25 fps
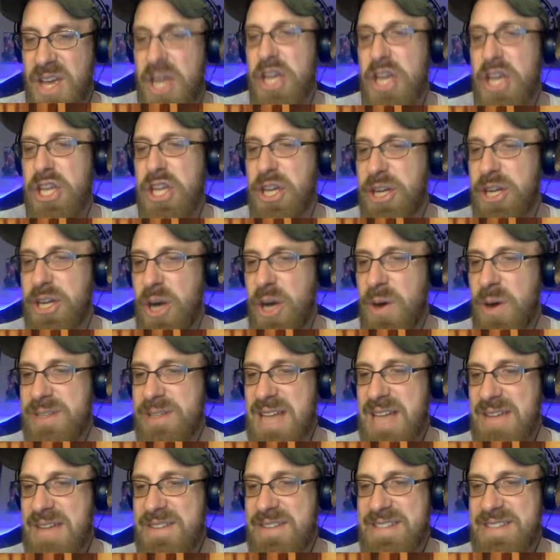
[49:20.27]
You can always
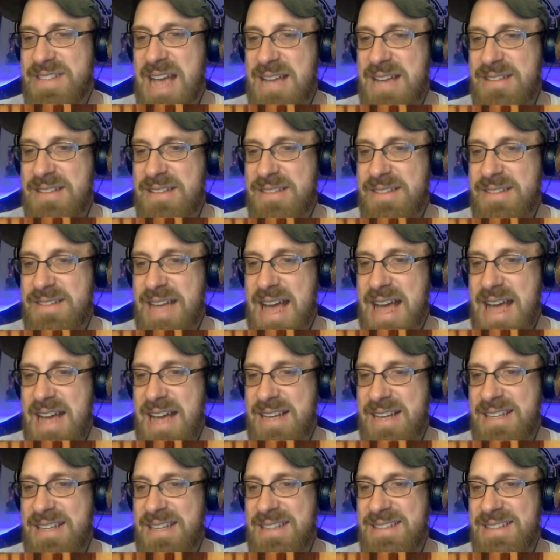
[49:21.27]
have assassins attack.